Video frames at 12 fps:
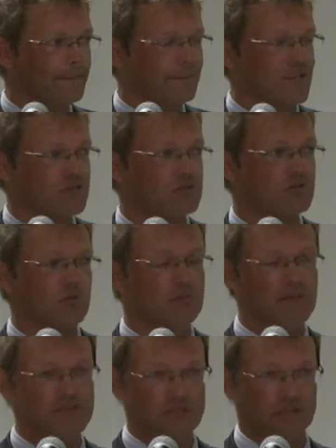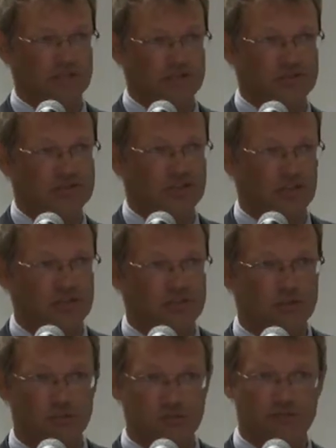is do a mental exercise
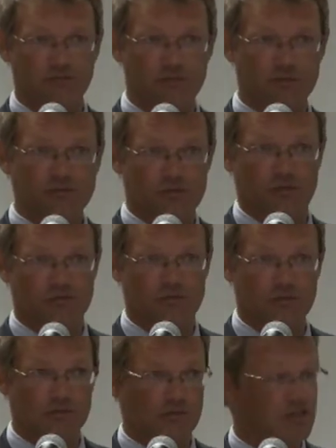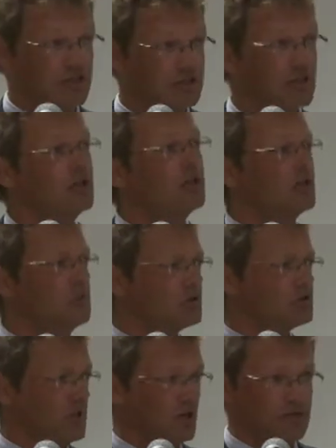in which we're first going to look at
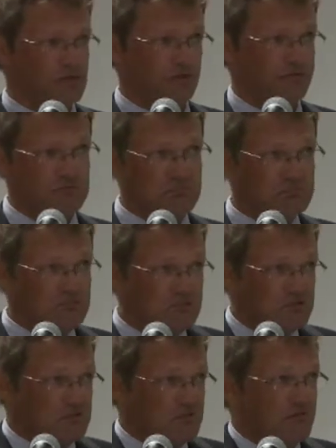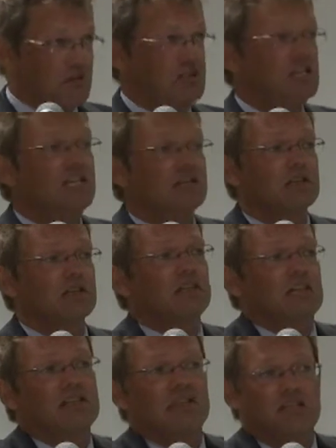what kinds of legal
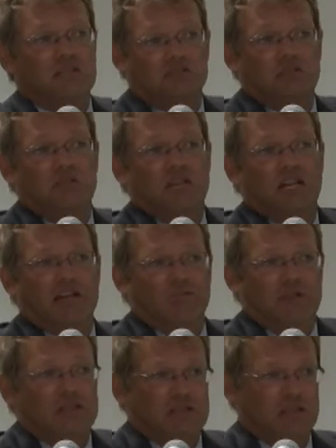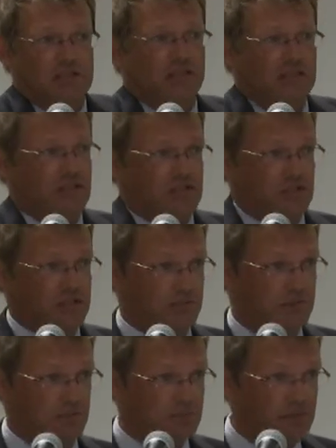English do we have? What is legal English
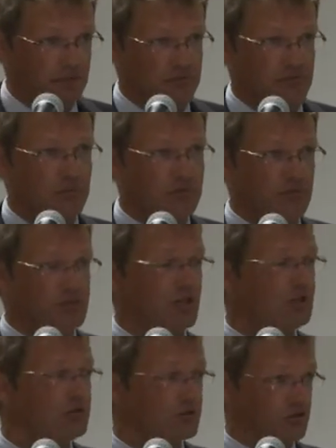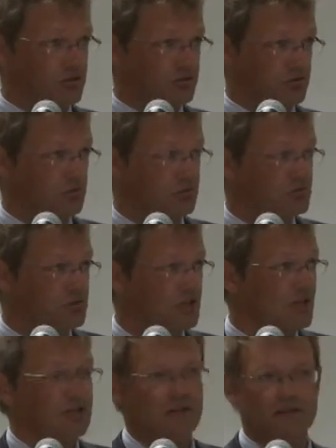actually about? Because I understood
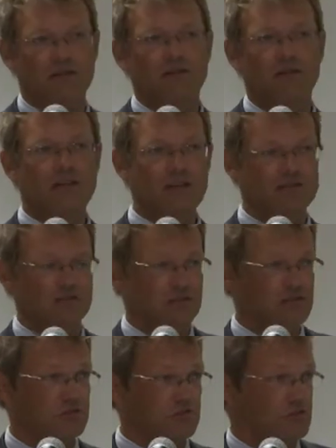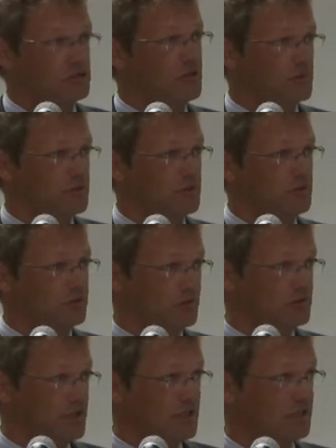that there is a discussion going
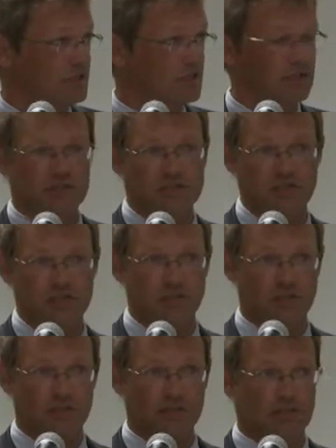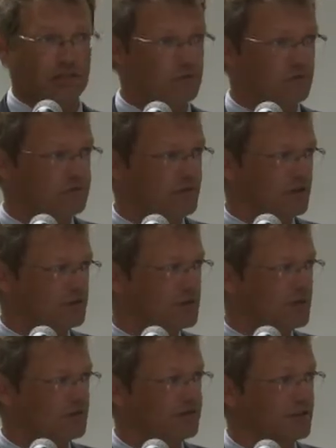on legal English. That's why I got flown
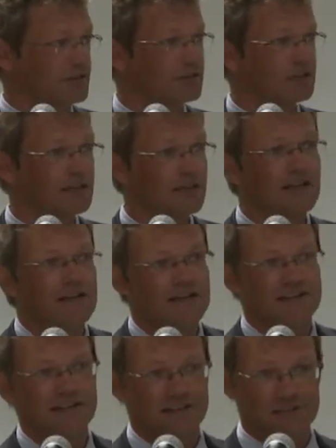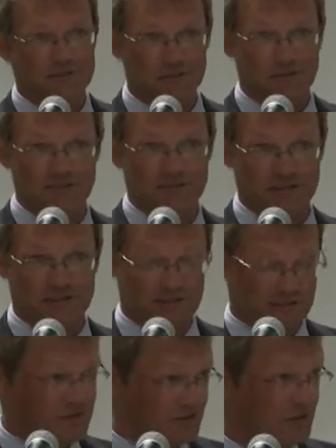in, I think, to give this